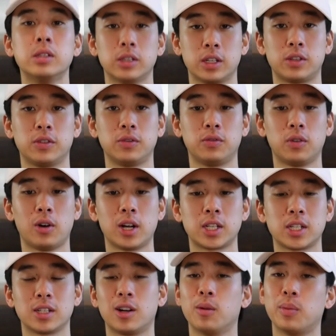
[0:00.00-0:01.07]
thank you for
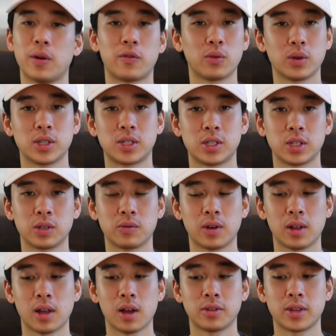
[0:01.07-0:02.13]
watching. Hope everyone's doing
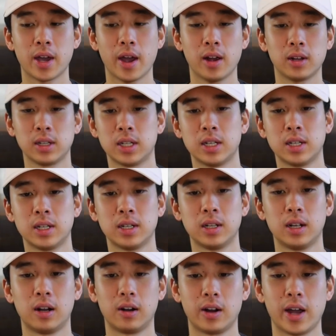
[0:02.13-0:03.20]
well out there.
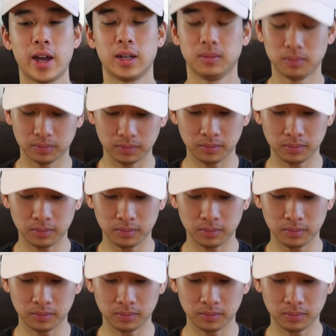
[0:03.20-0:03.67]
All right.